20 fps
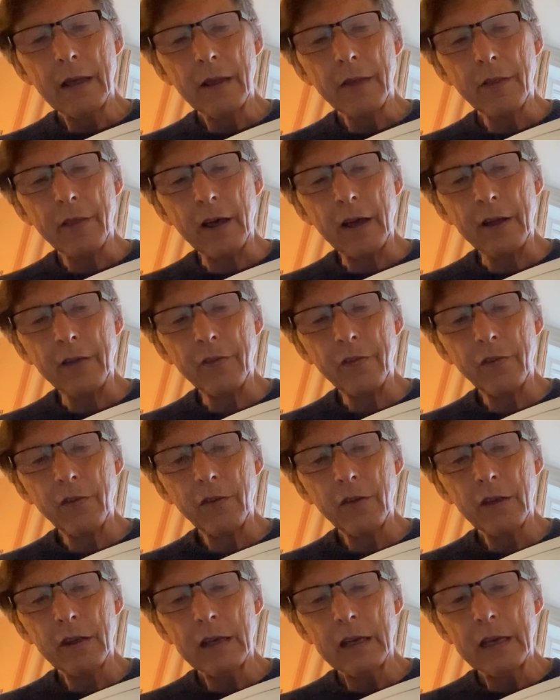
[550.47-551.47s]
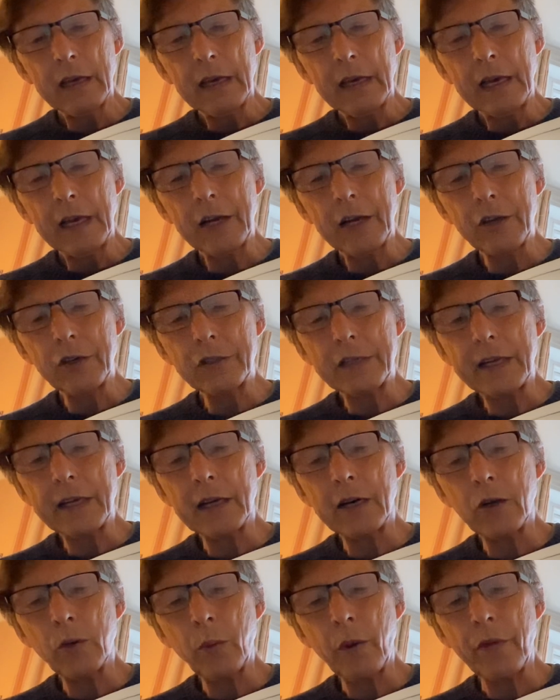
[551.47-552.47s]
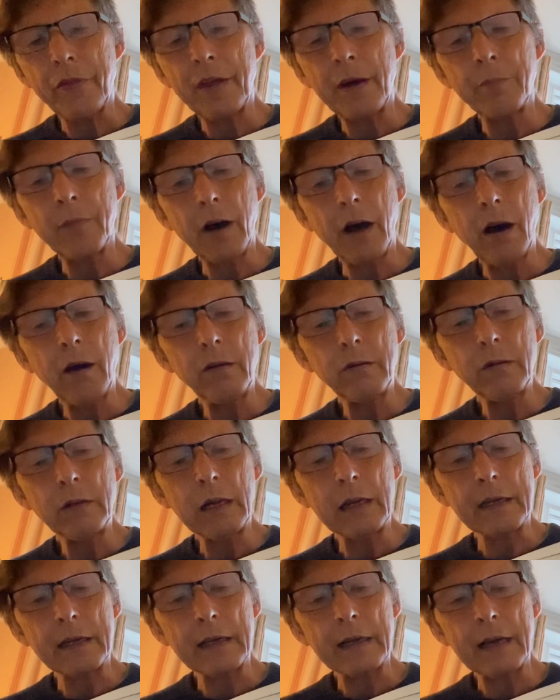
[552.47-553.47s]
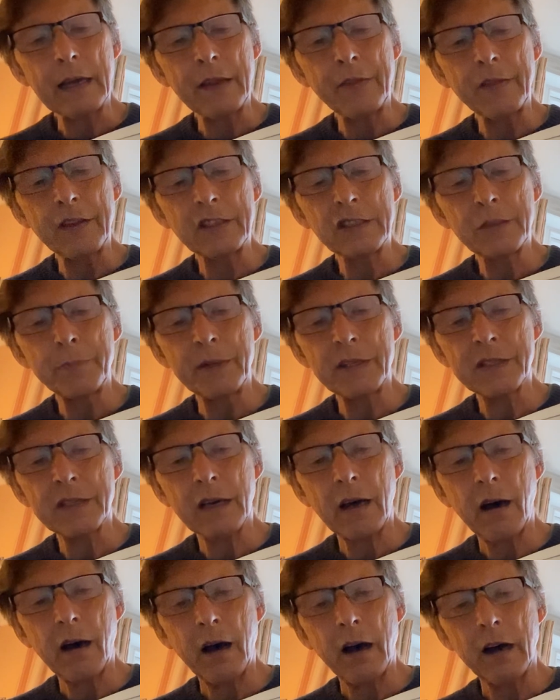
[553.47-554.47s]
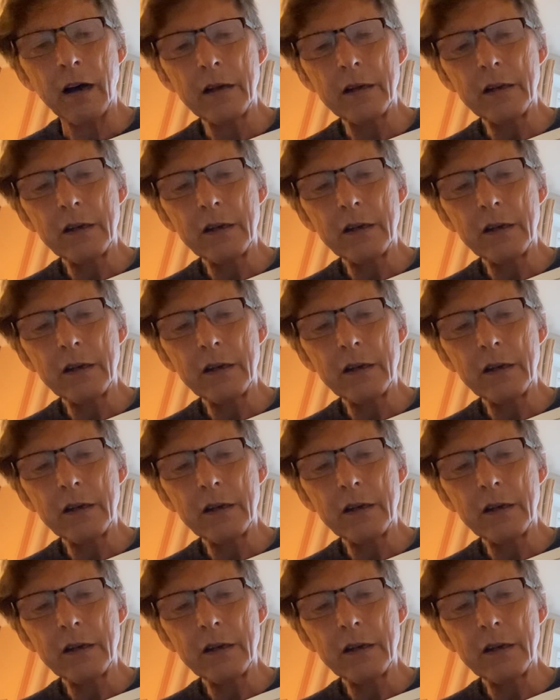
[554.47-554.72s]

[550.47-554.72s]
Thus, he could deal with them only in this bizarre,